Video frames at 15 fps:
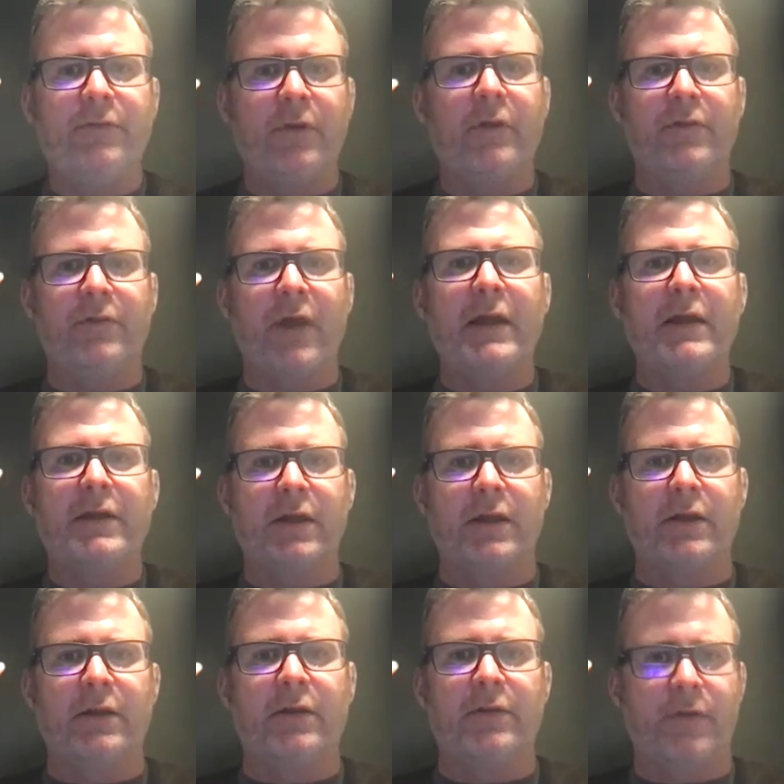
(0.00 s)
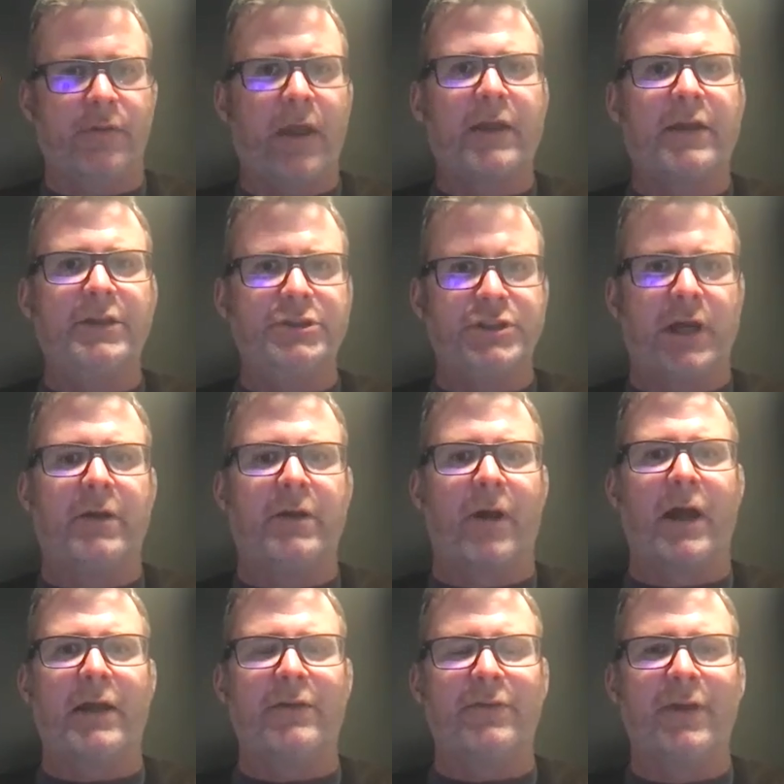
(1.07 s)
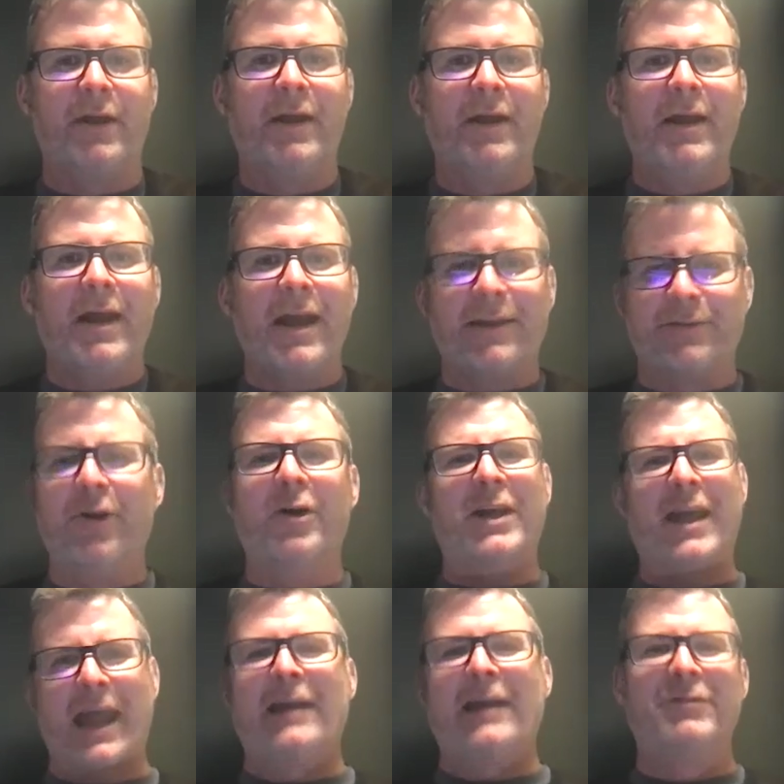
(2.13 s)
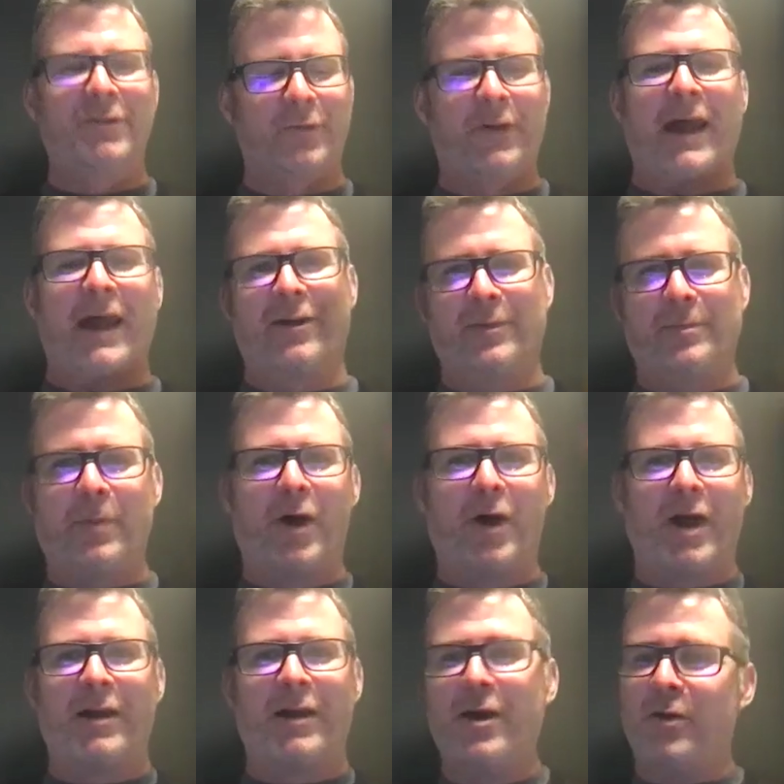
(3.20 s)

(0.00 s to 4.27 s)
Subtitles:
that they can generate is not cancelled out by